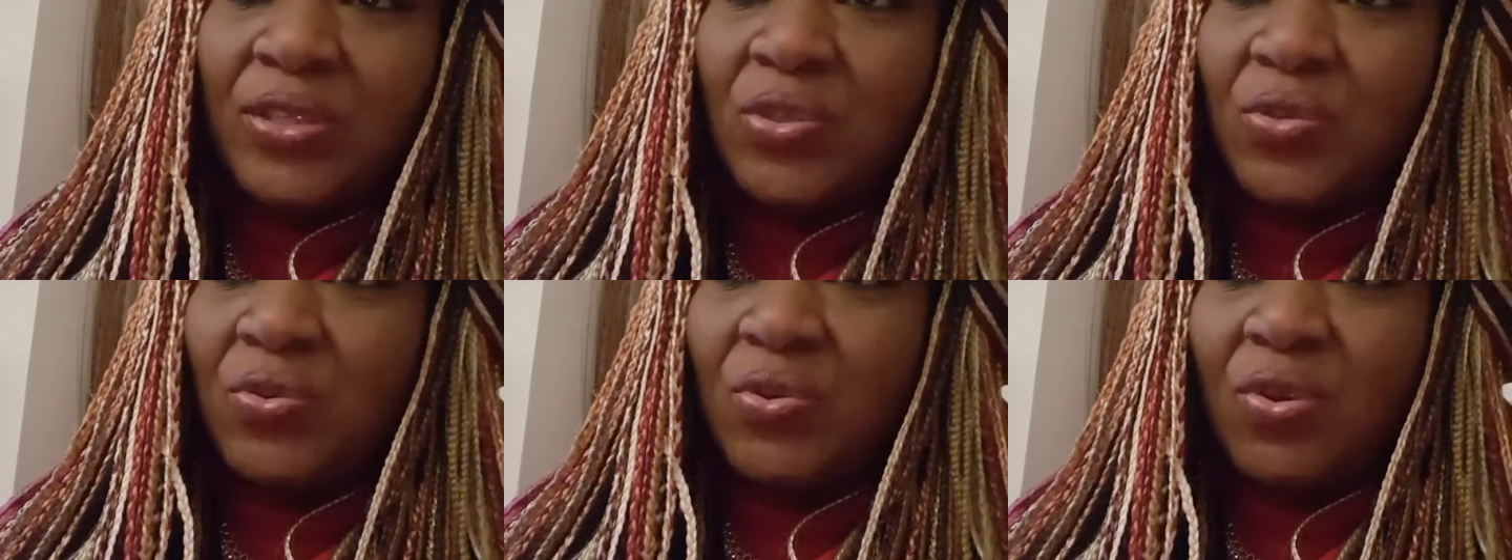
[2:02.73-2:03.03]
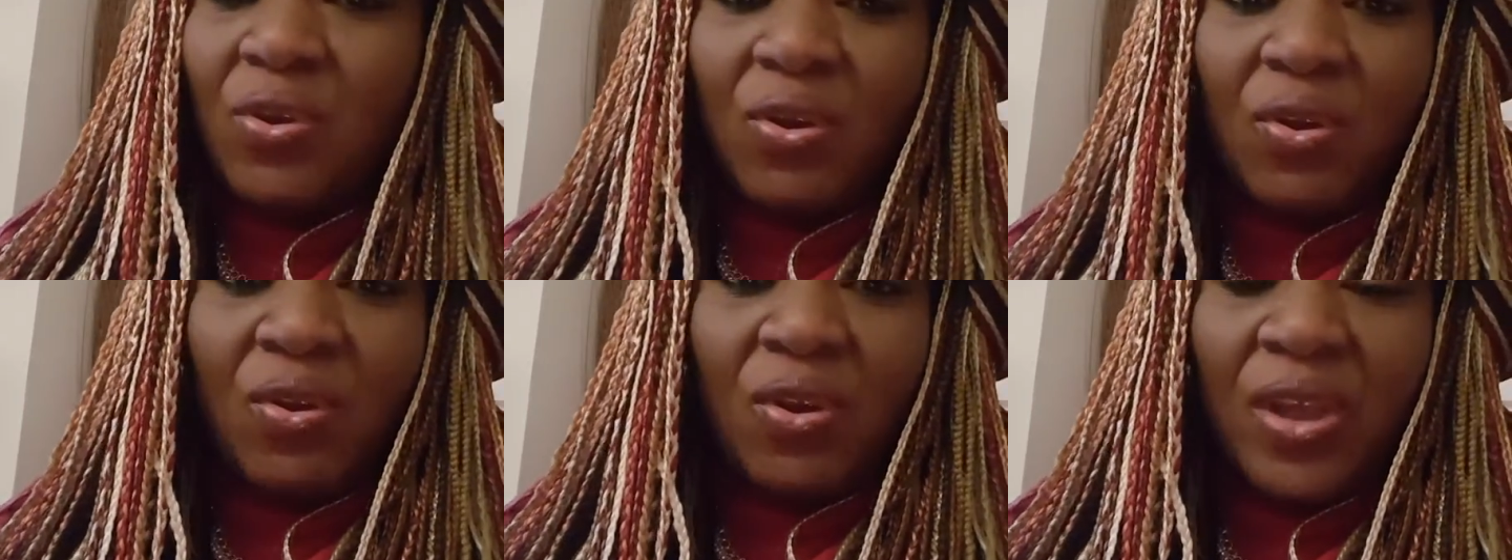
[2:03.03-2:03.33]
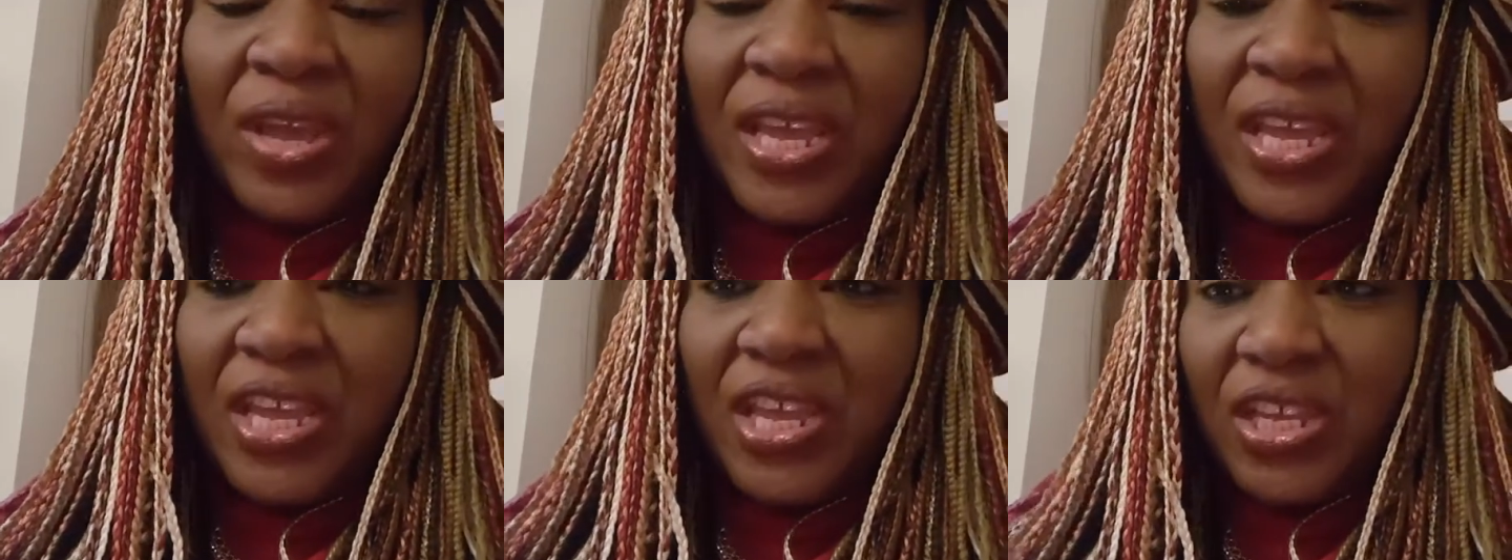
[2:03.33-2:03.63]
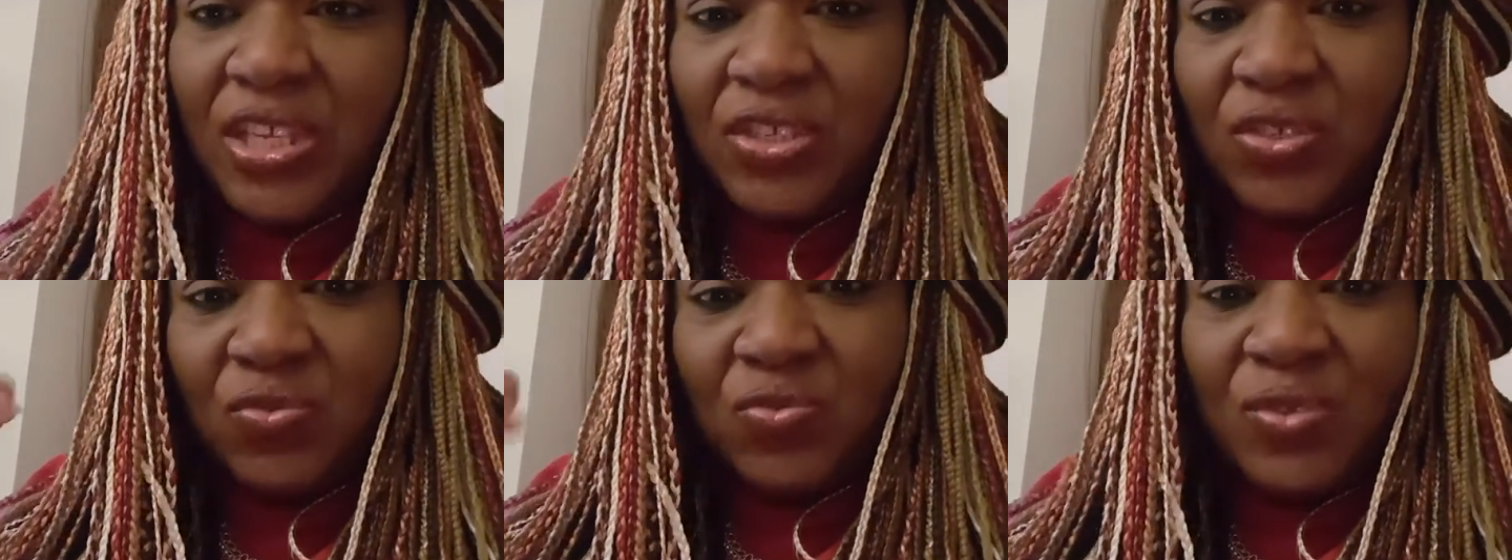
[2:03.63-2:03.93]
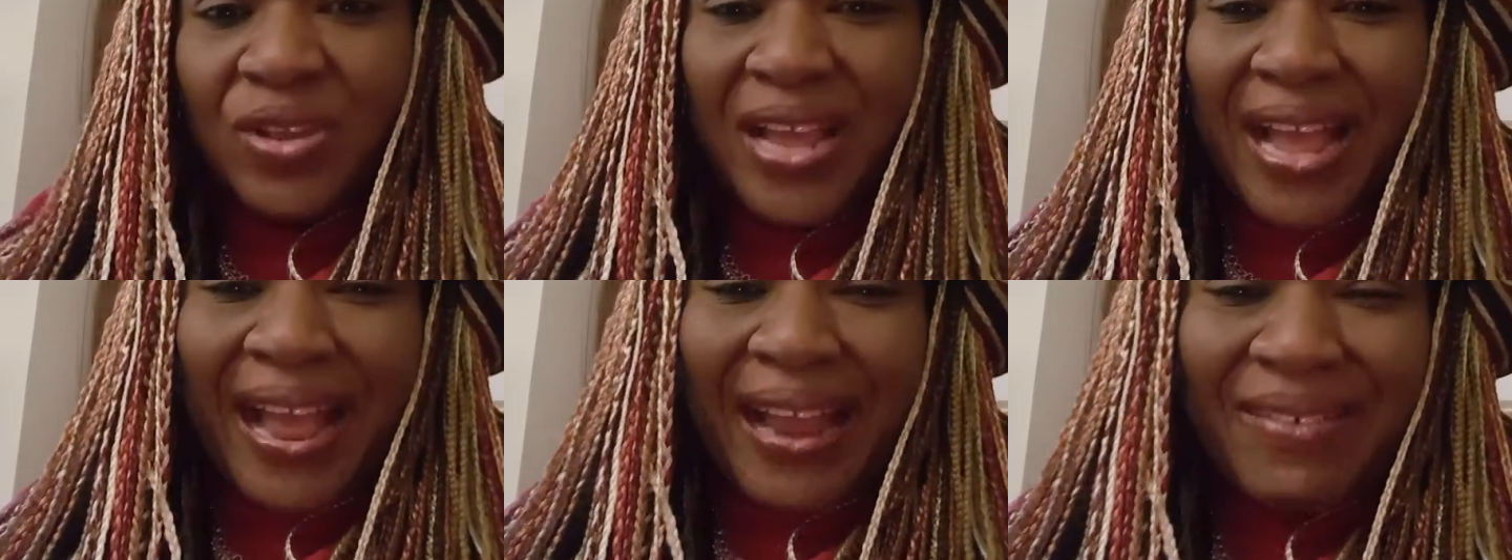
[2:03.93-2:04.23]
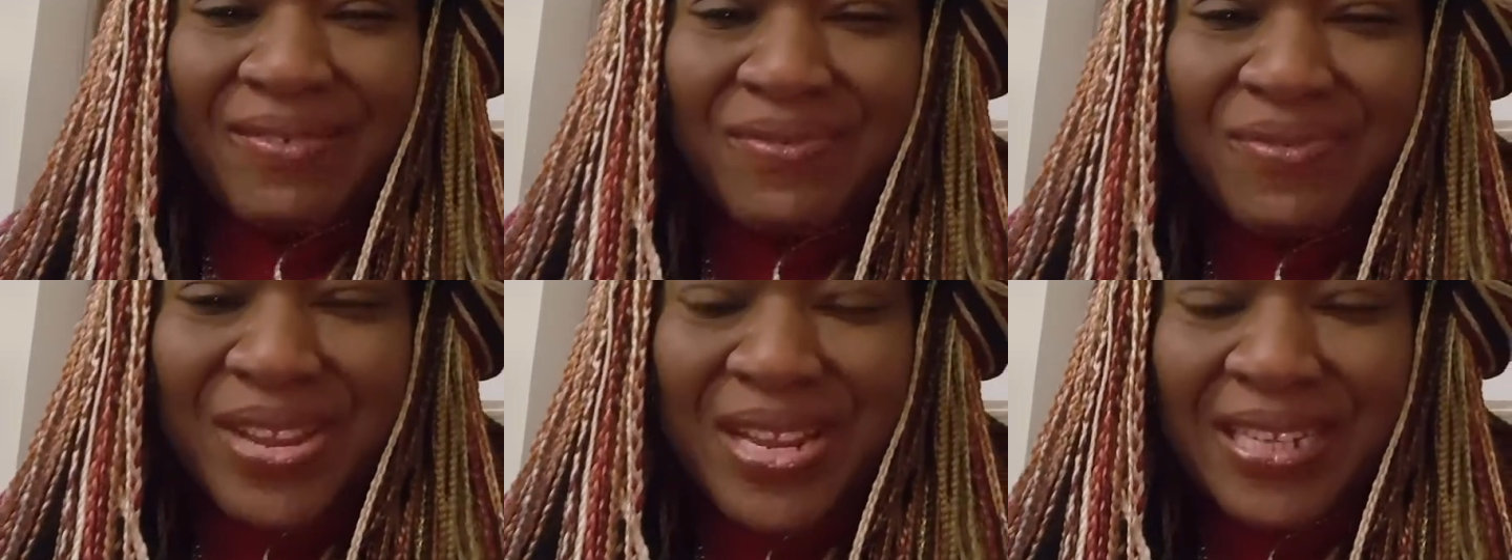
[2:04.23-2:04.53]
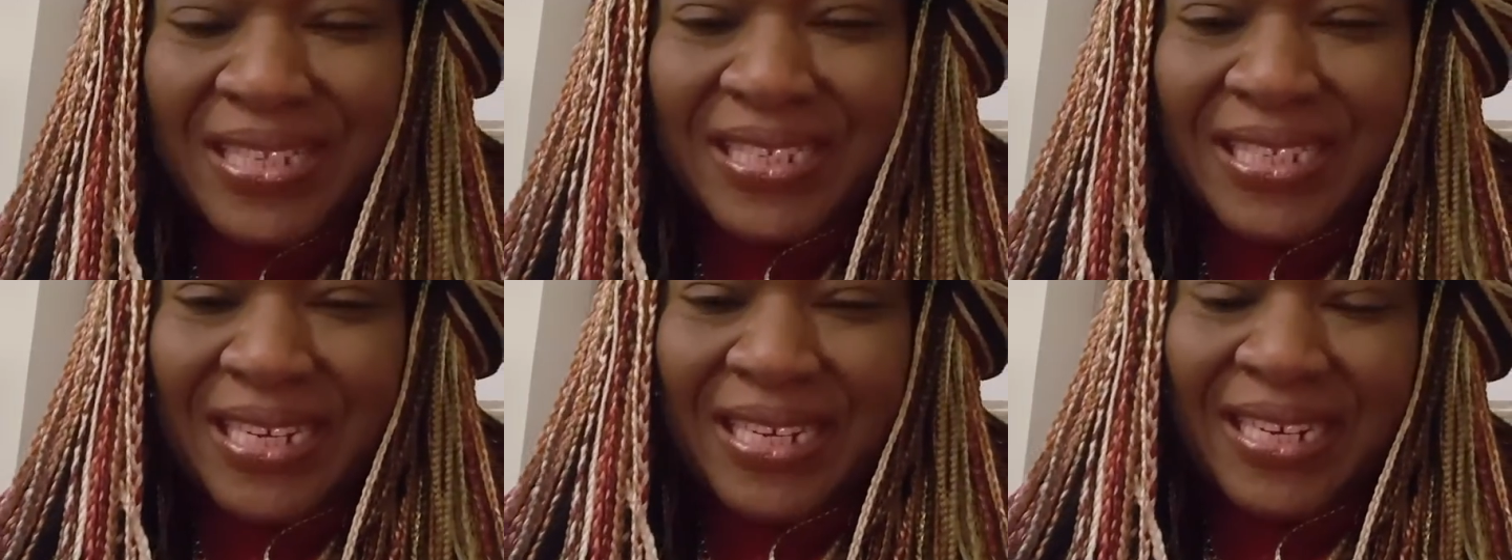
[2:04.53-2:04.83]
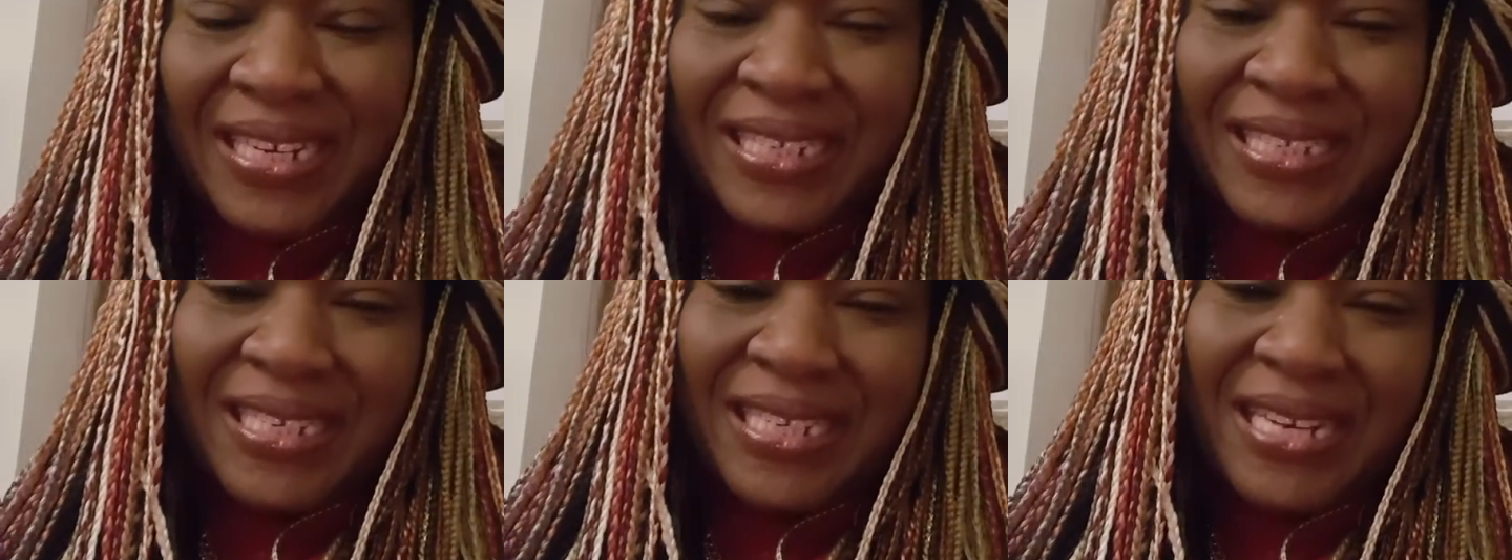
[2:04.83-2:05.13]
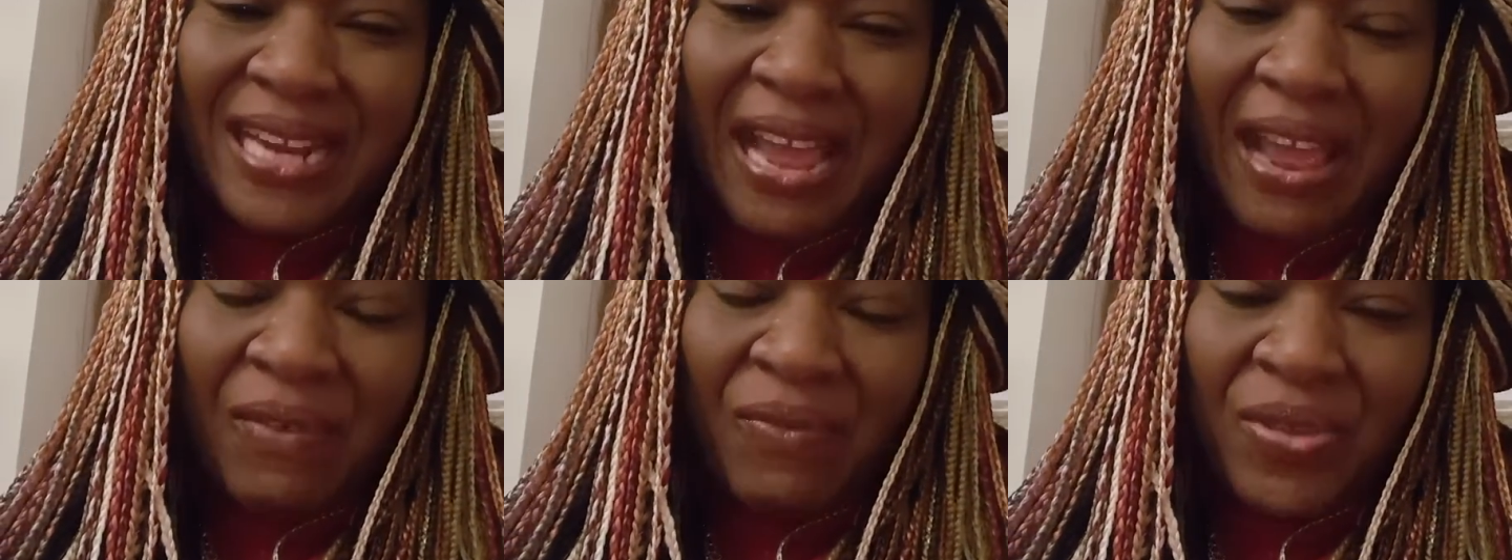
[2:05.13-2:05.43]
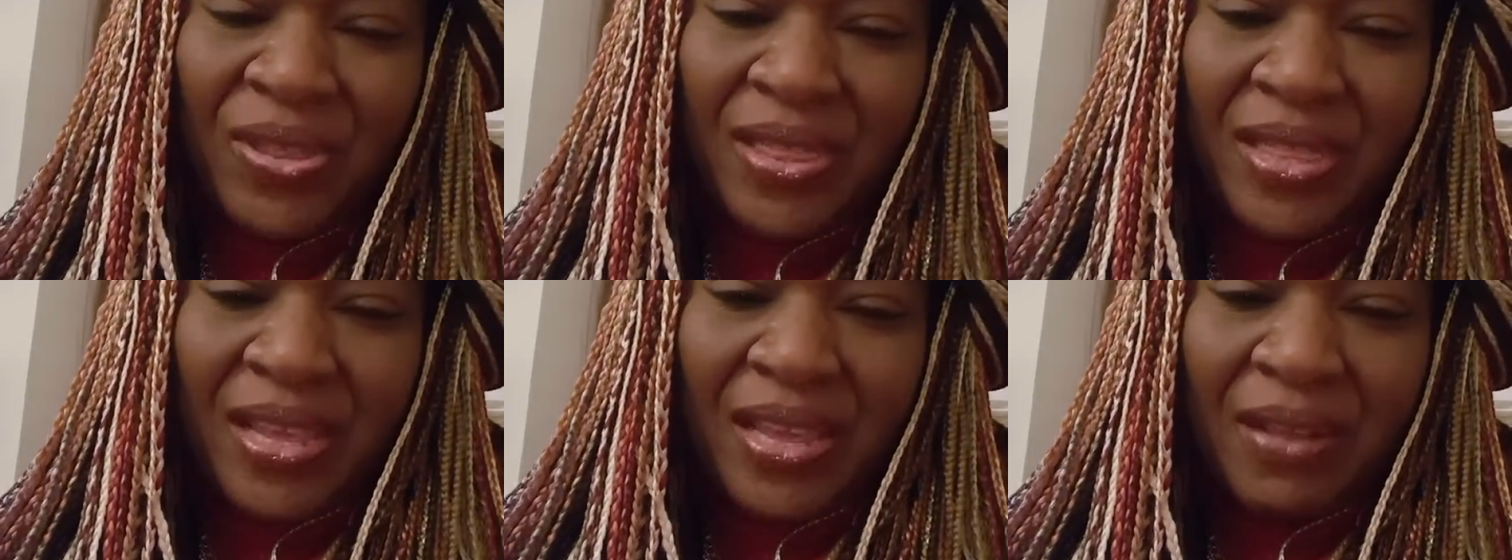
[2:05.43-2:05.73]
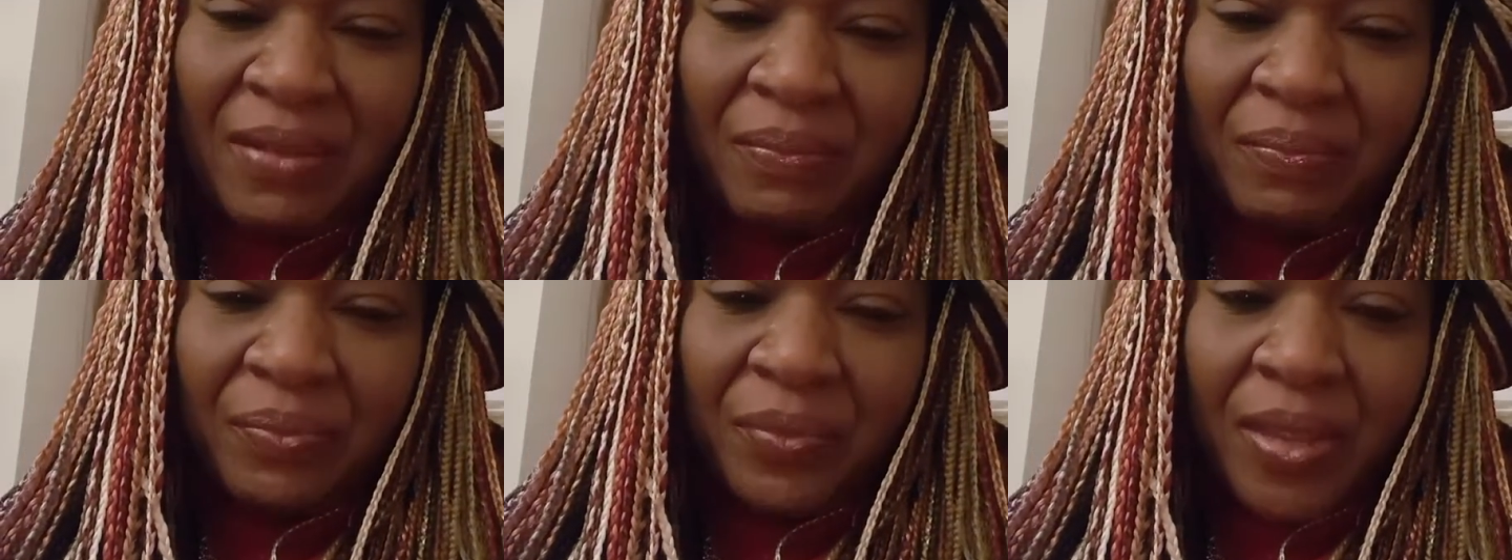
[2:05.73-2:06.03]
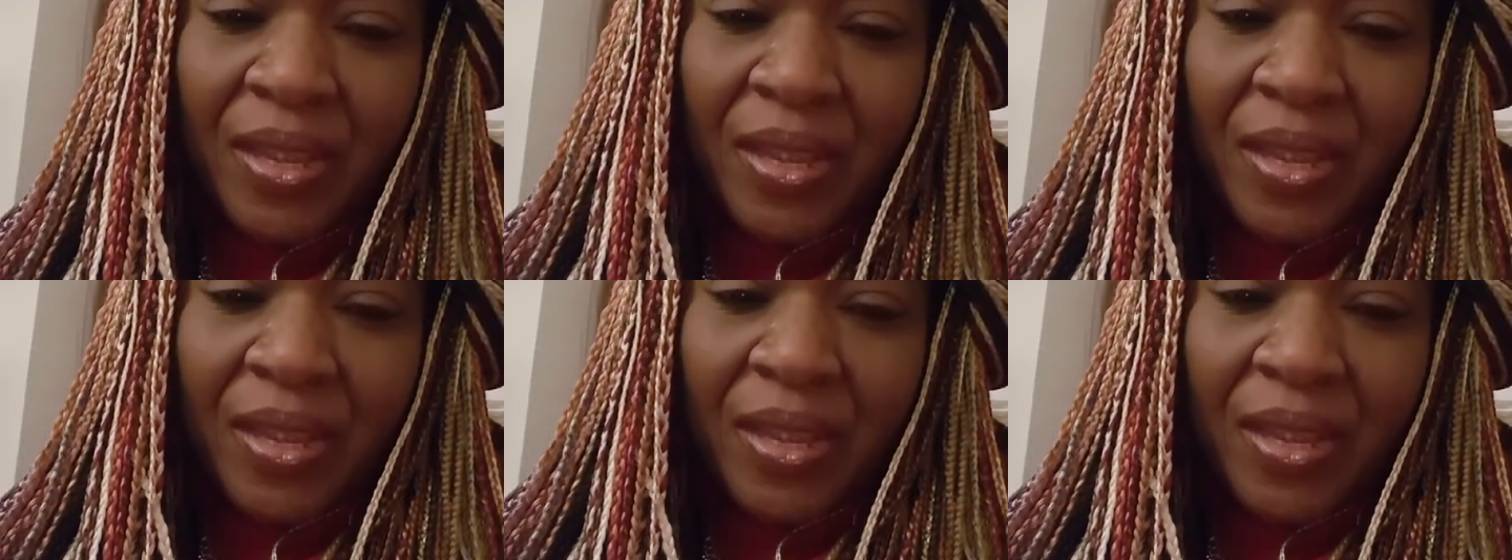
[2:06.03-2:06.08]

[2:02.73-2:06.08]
to your history and re-deleting everything,